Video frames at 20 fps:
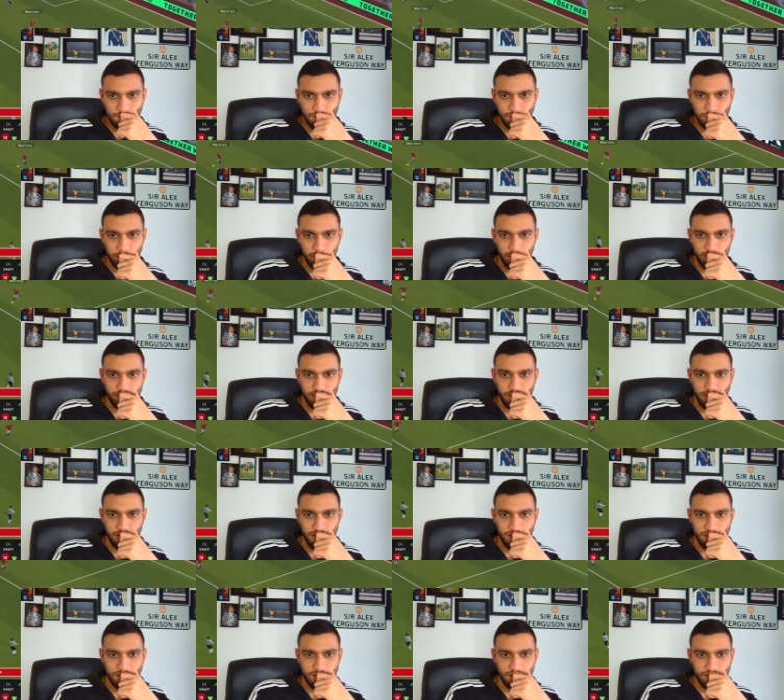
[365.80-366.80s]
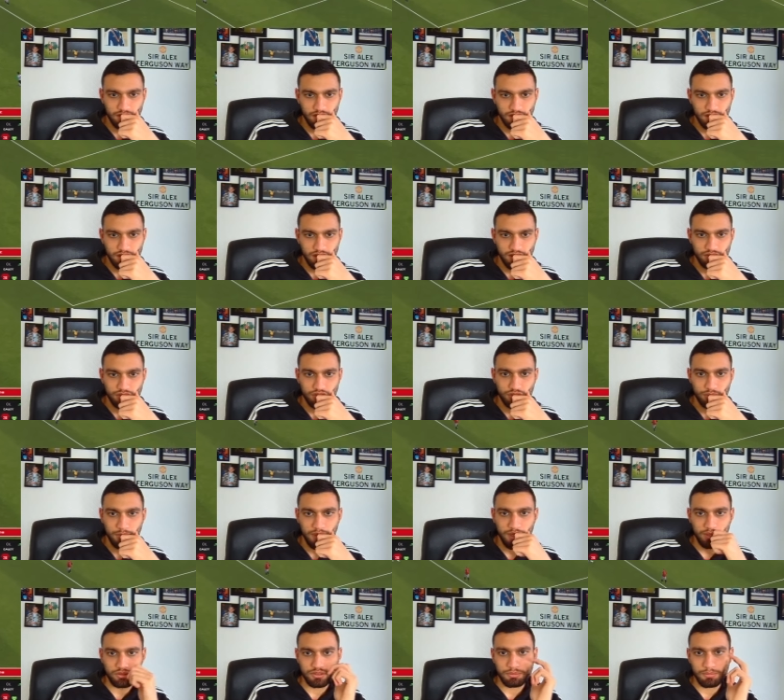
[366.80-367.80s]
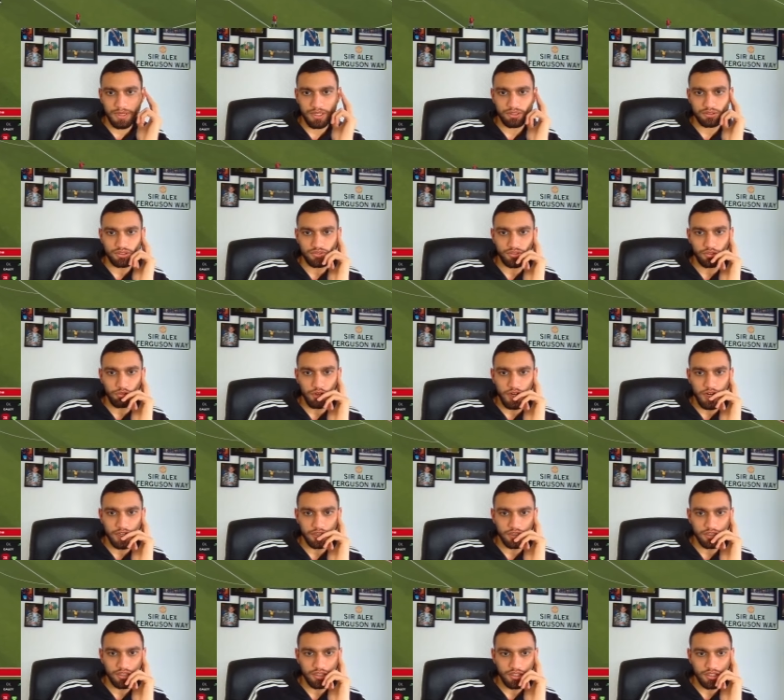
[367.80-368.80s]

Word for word: Martinez gives it to Mount. Mount to Varane.